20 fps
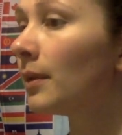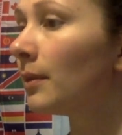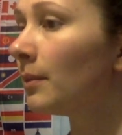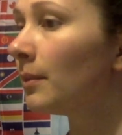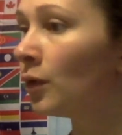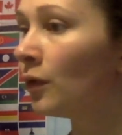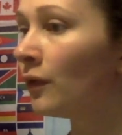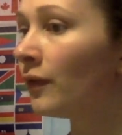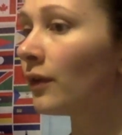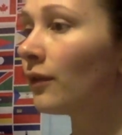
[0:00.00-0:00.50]

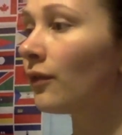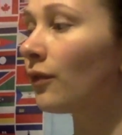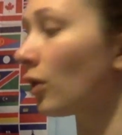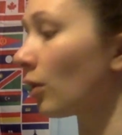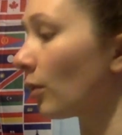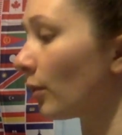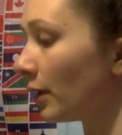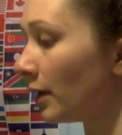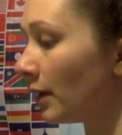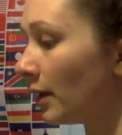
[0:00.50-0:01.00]
Moving
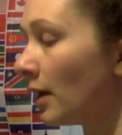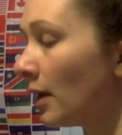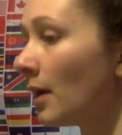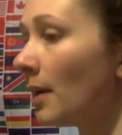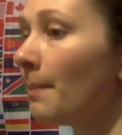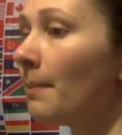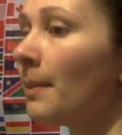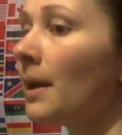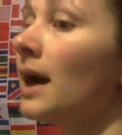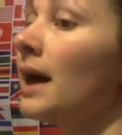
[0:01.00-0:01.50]
forward,
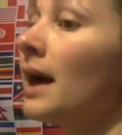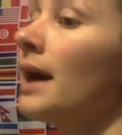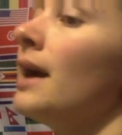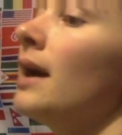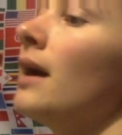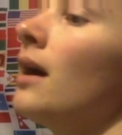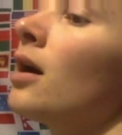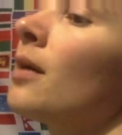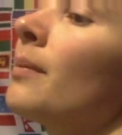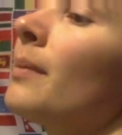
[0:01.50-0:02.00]

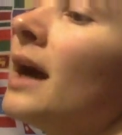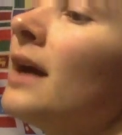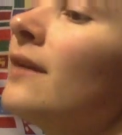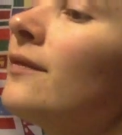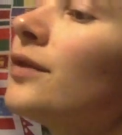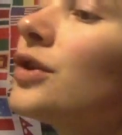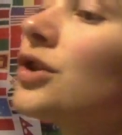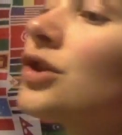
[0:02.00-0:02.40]
our mindful